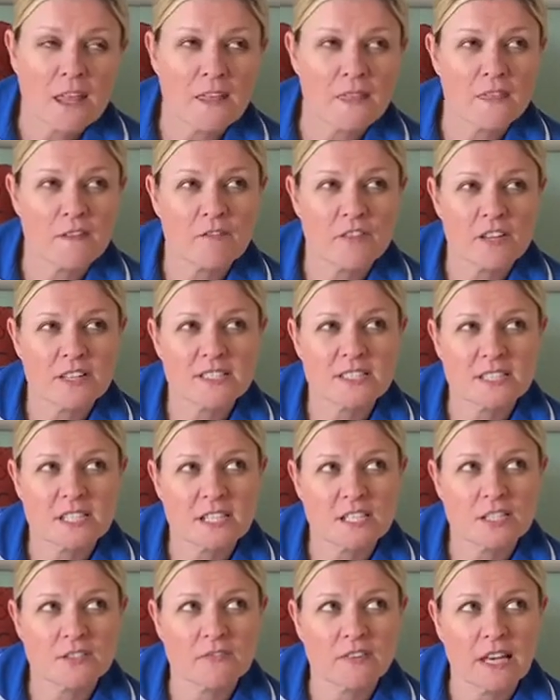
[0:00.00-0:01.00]
In the first
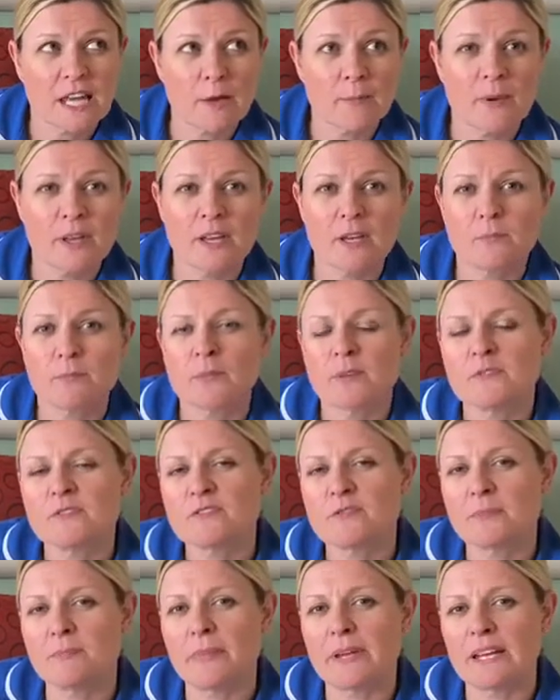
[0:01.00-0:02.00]
stage of labour, it
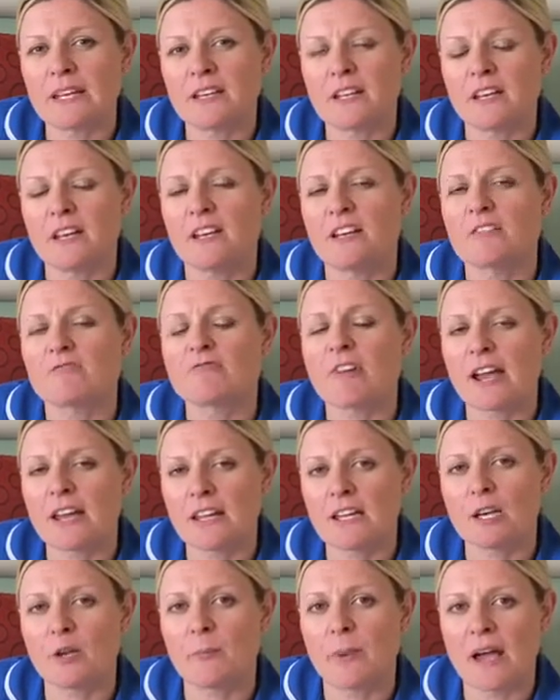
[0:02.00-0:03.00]
moves from being in a
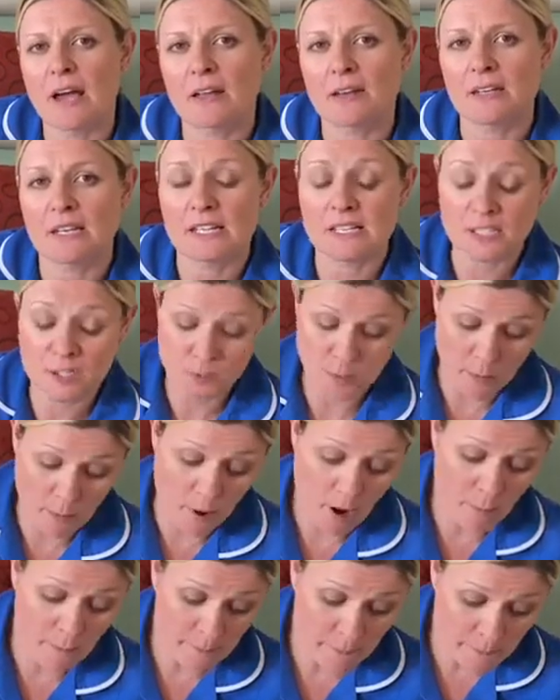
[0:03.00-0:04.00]
regular pattern into a
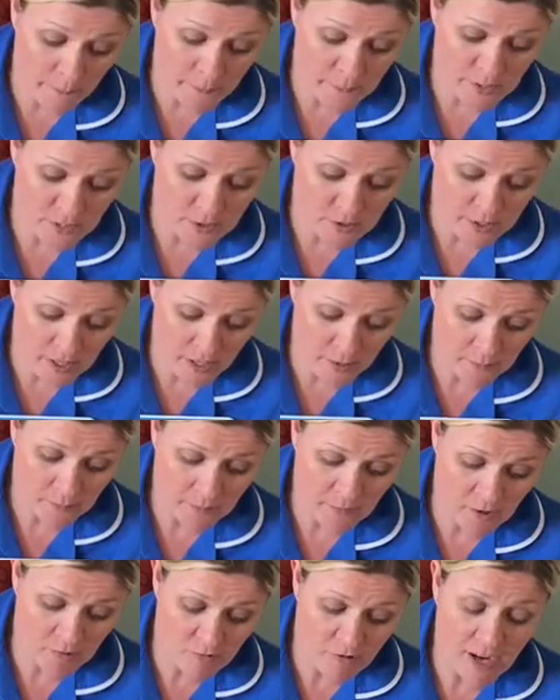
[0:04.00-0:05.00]
more
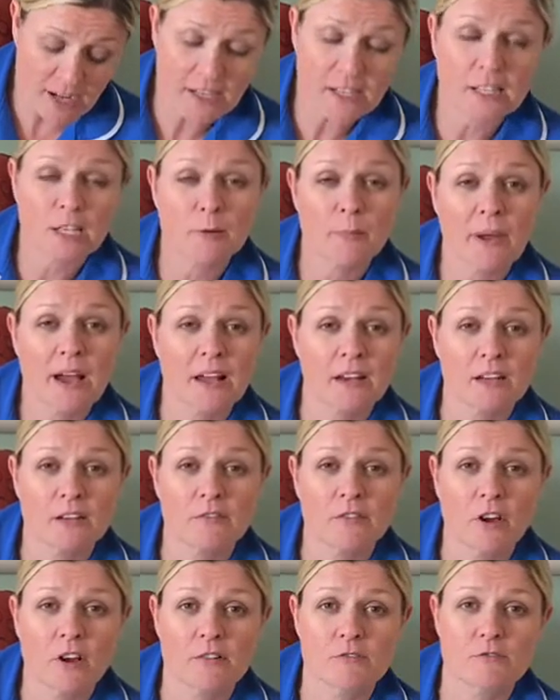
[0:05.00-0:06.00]
um, regular pattern
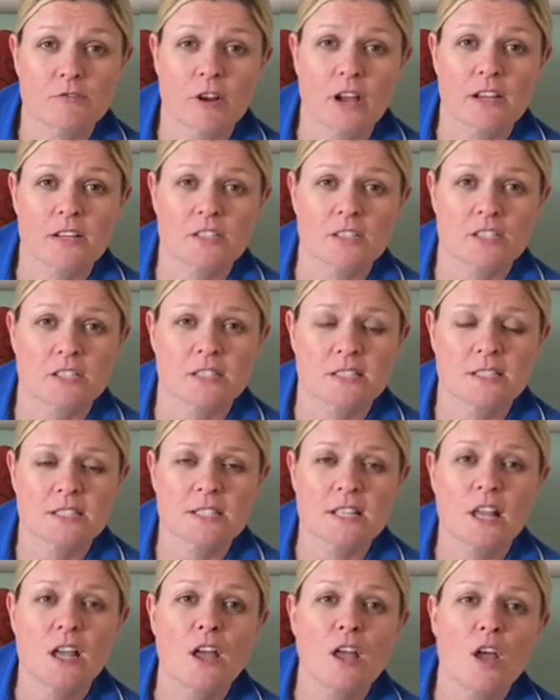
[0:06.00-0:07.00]
of
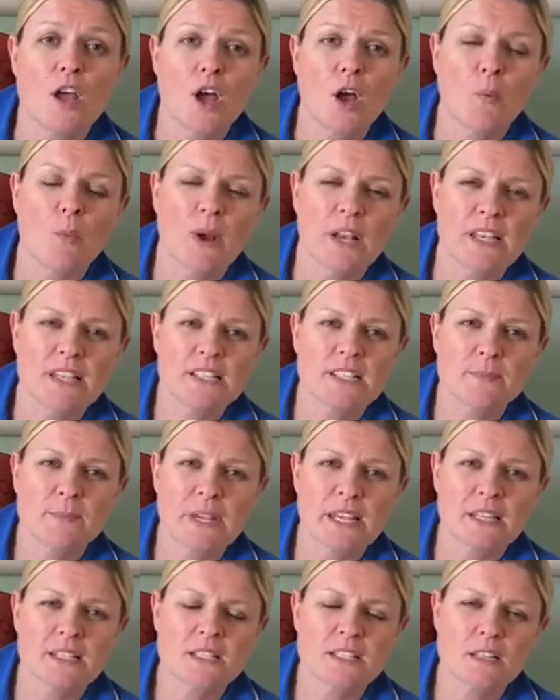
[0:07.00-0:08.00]
contractions. And when you
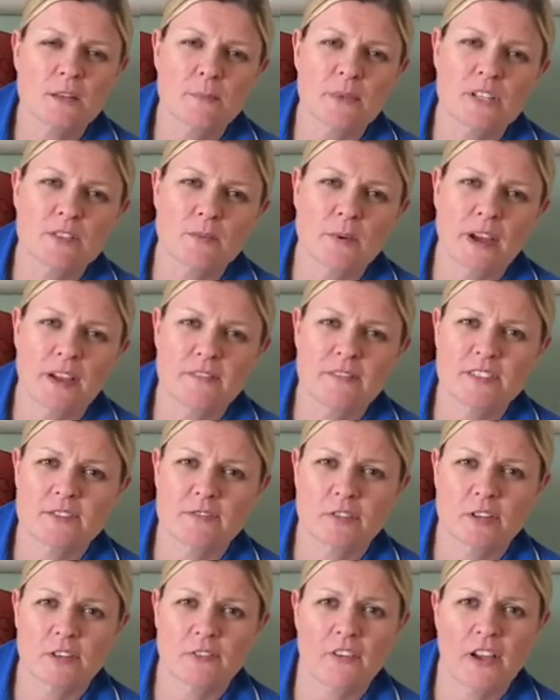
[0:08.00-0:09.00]
speak to the midwives
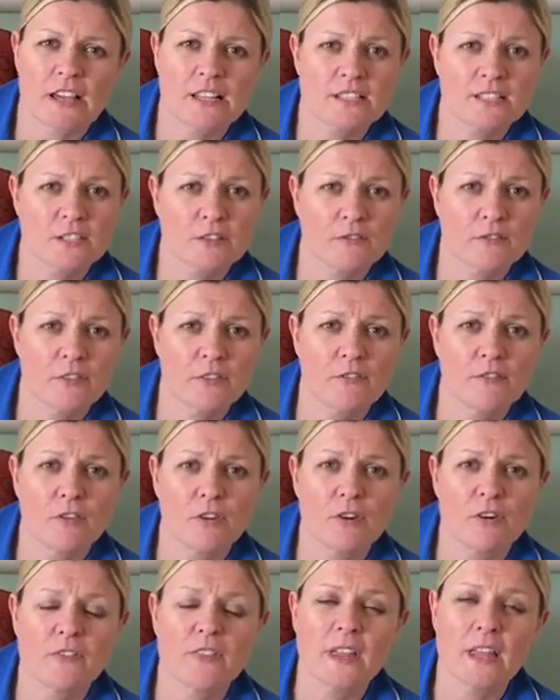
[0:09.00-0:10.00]
for advice over the
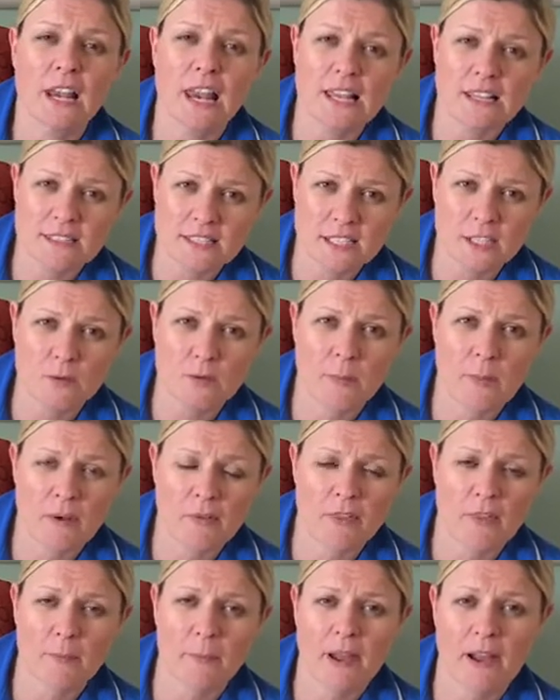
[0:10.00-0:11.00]
phone, they'll ask you
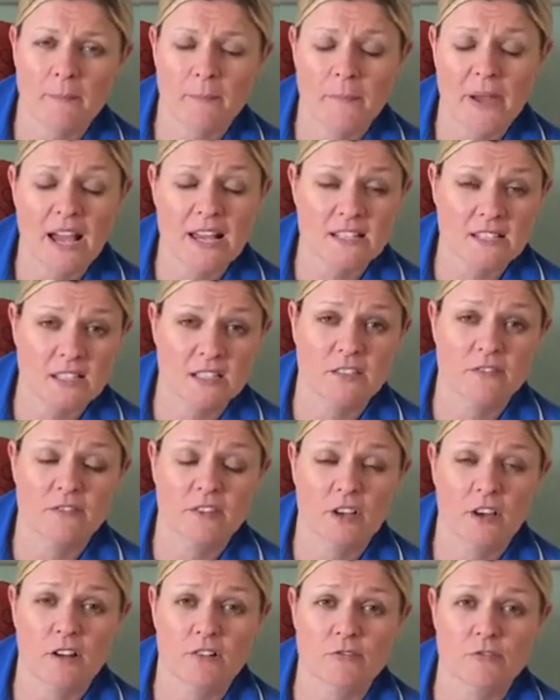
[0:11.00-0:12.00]
about the pattern of
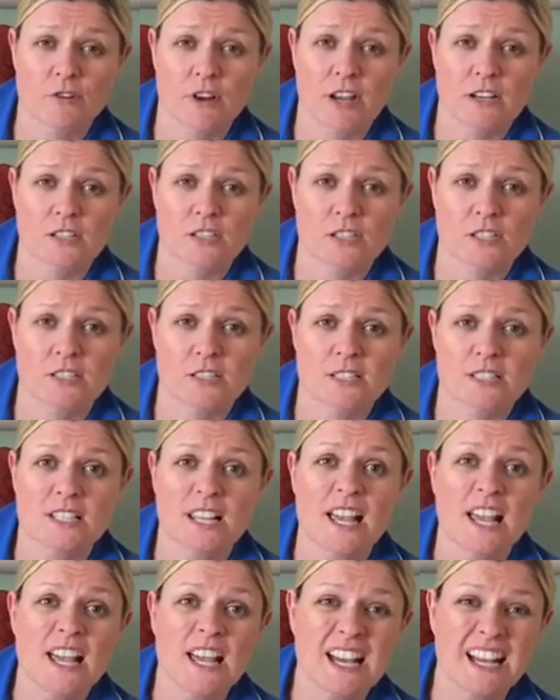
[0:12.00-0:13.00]
the contractions
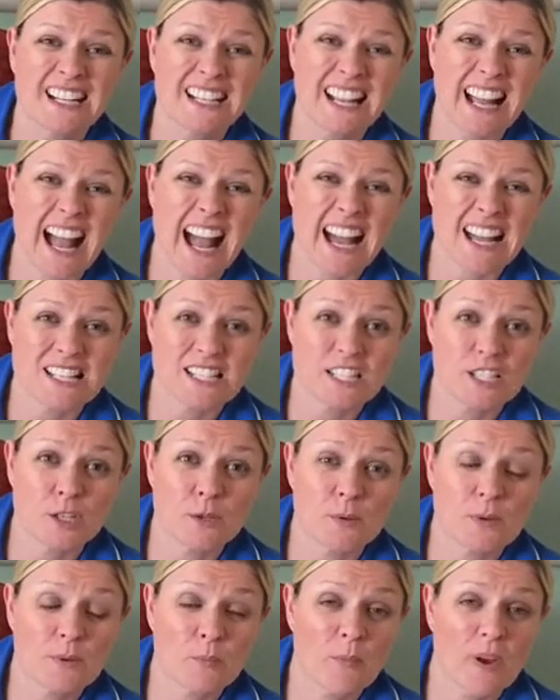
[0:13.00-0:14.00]
and guide
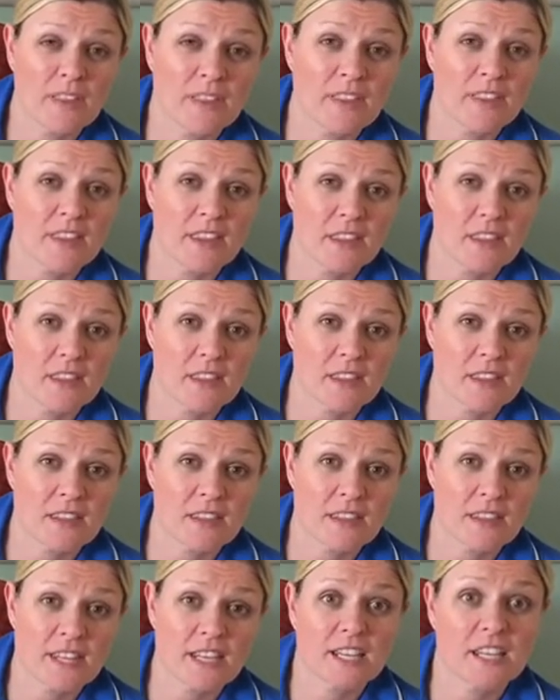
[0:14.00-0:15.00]
you in whether they
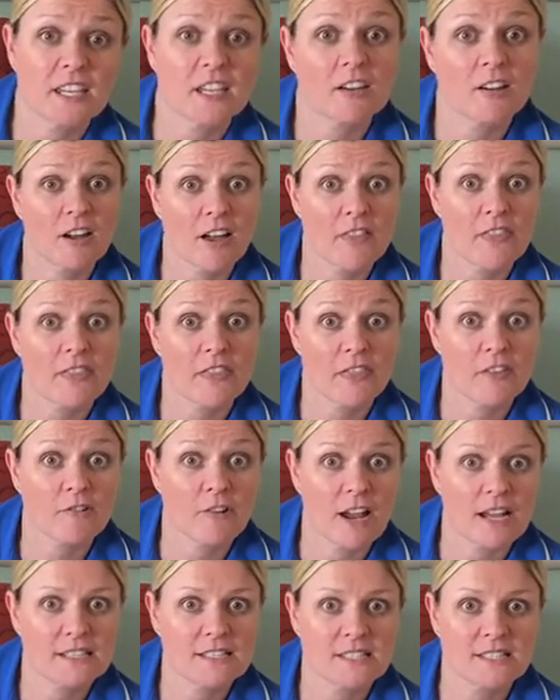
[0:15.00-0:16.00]
think at the
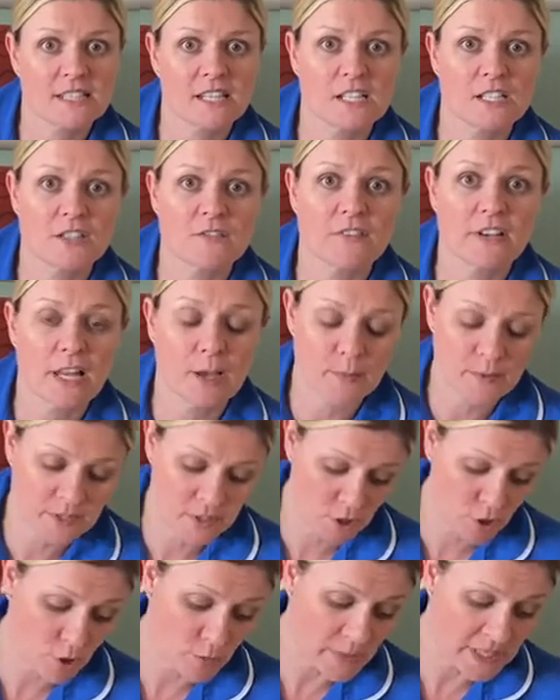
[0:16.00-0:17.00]
right stage of labour
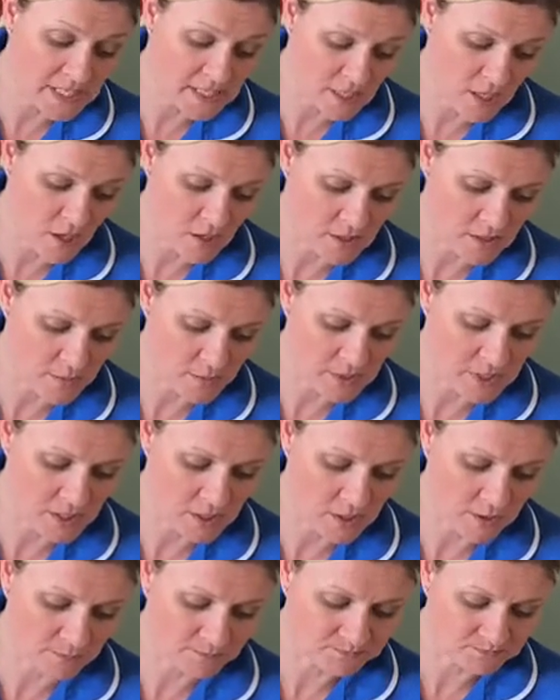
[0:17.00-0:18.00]
to come into
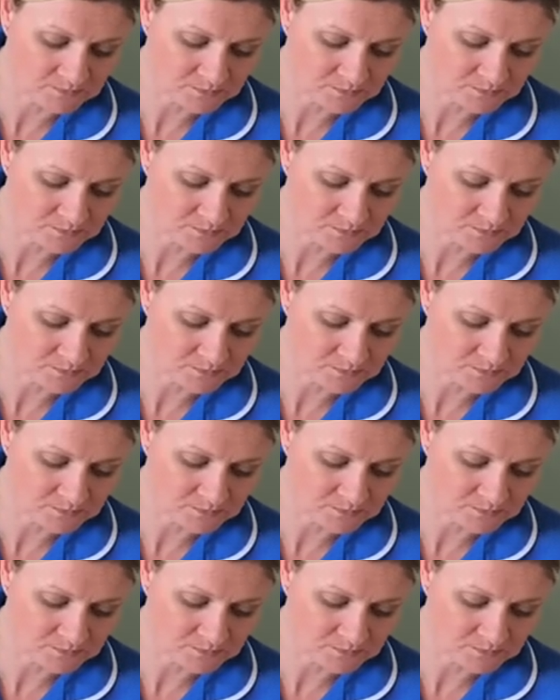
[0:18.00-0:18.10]
hospital